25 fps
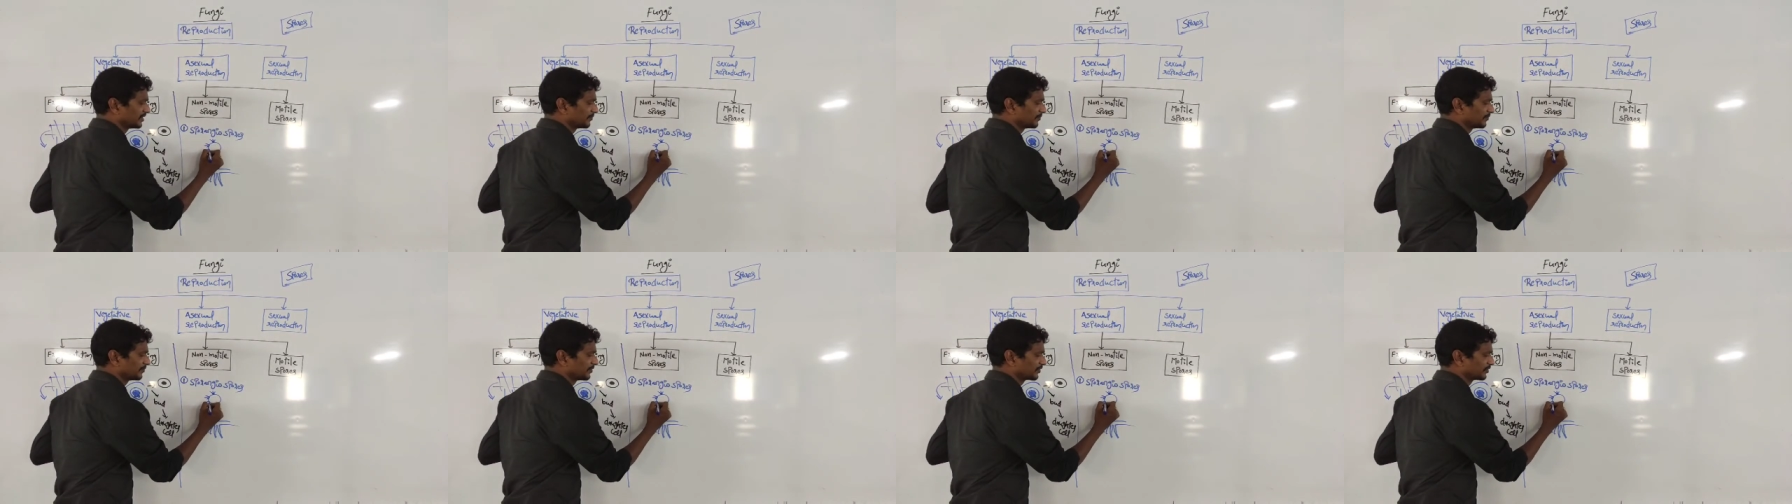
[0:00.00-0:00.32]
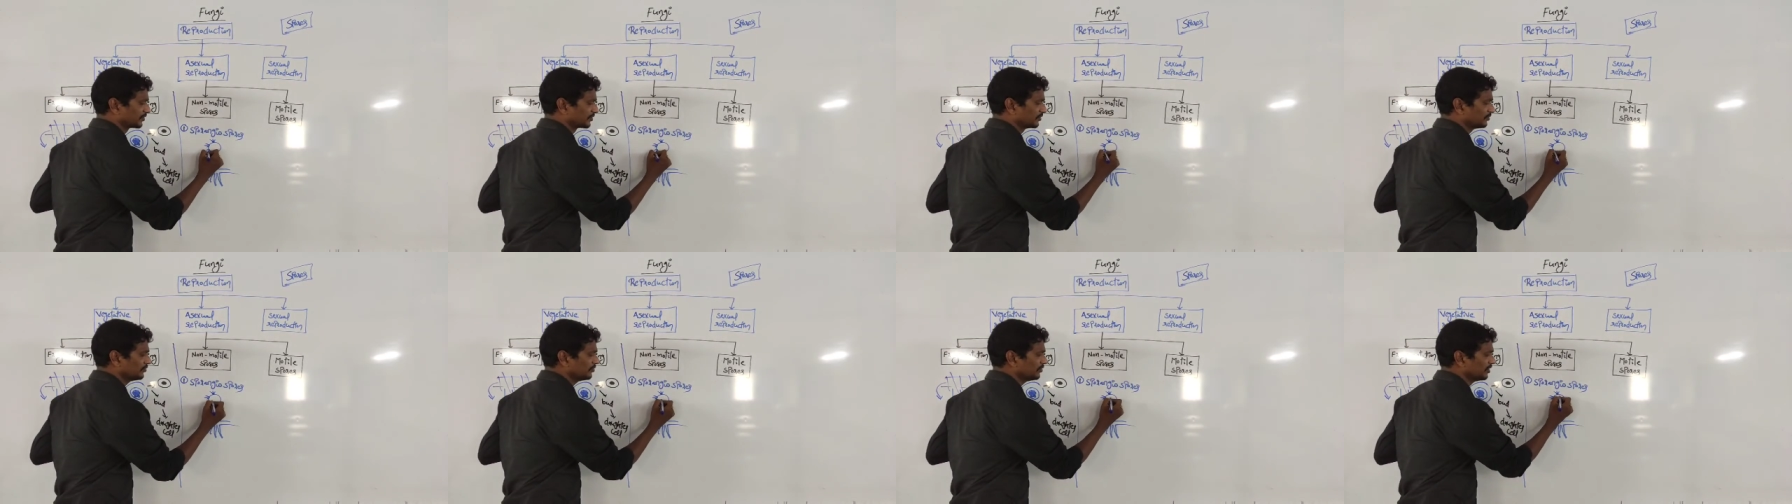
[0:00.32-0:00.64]

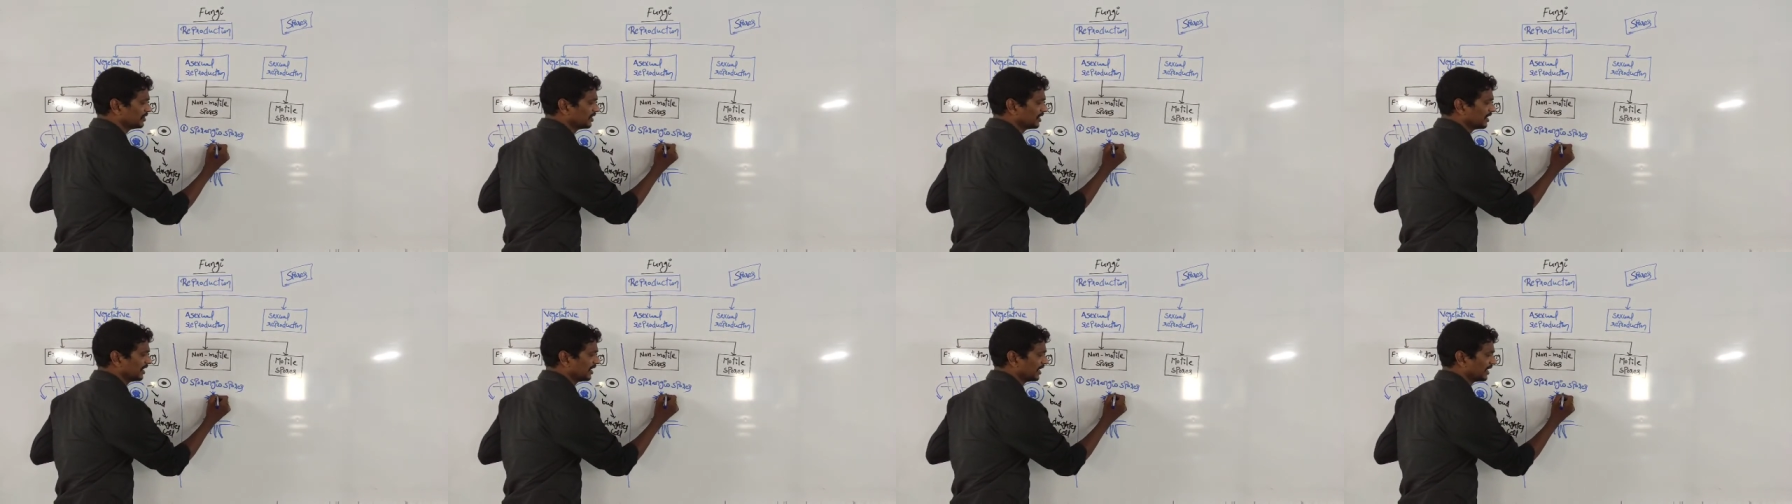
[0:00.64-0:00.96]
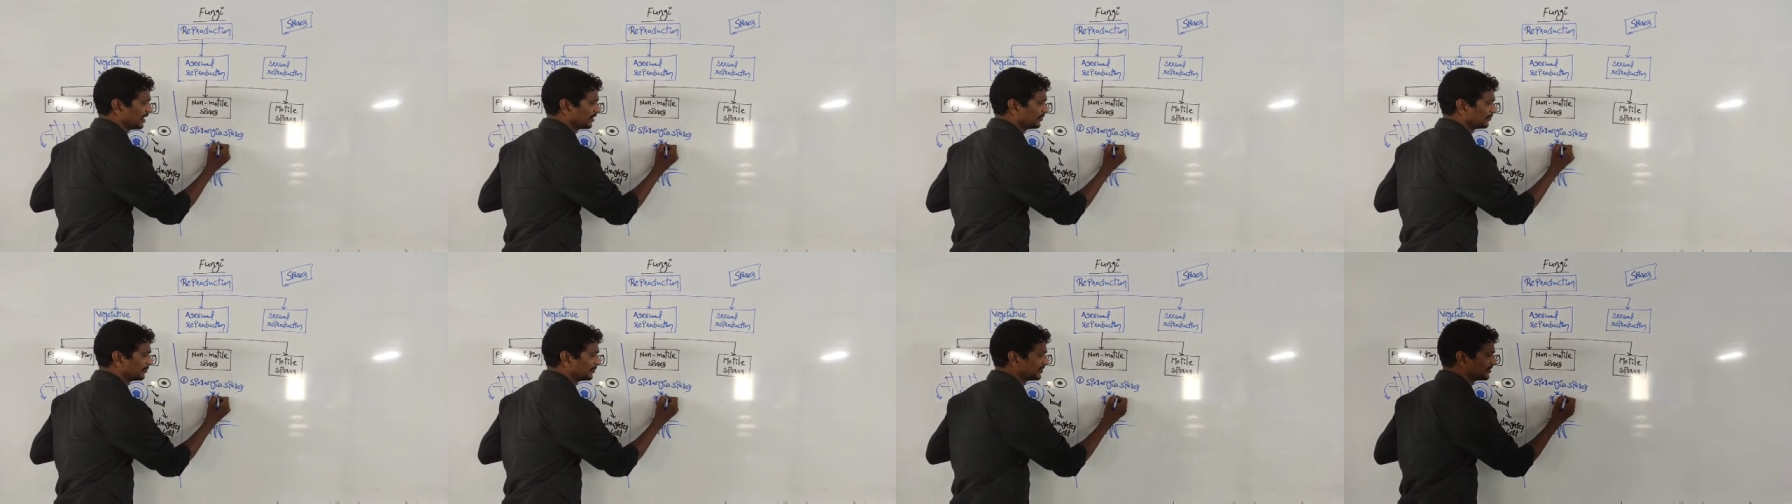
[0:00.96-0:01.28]
Reproductive
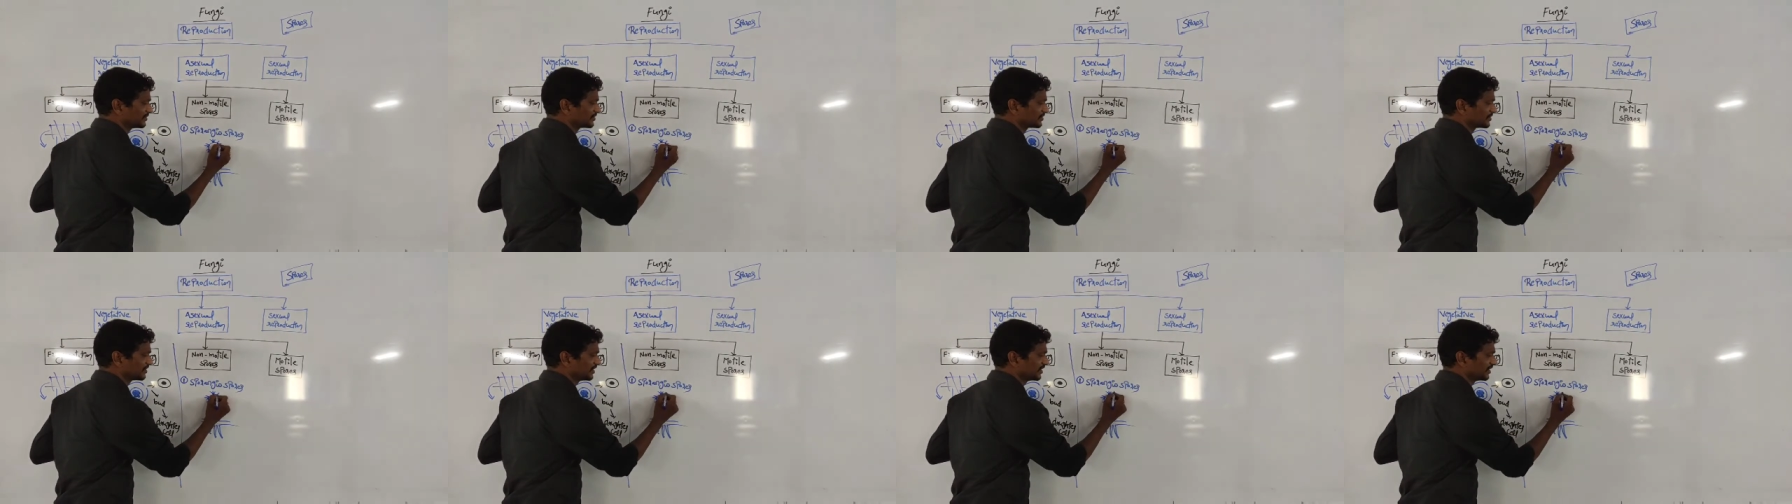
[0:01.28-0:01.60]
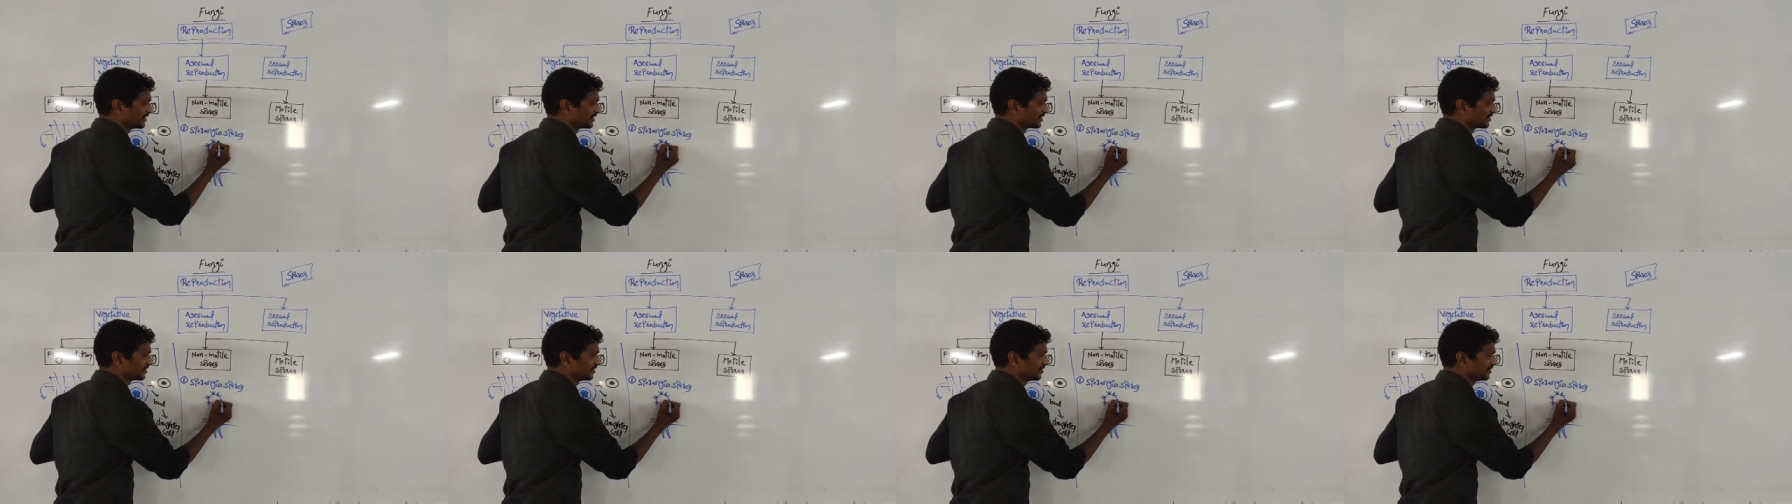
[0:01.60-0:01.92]
hyphae is
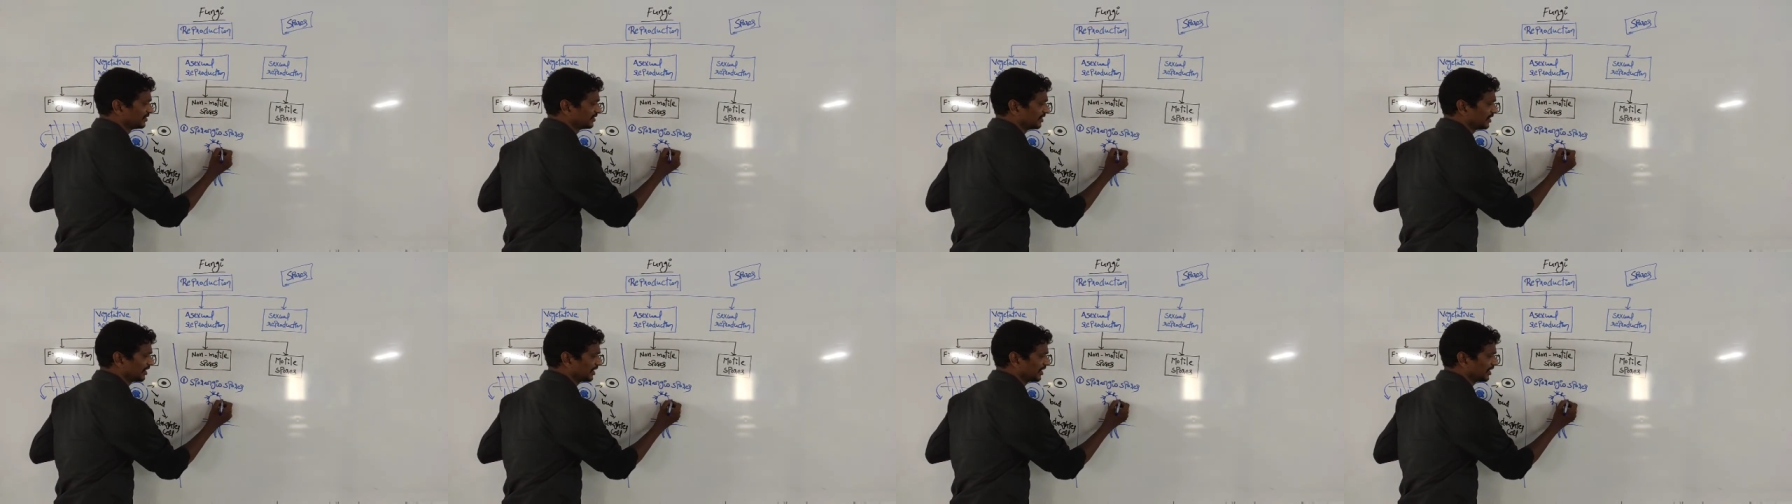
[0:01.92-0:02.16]
there,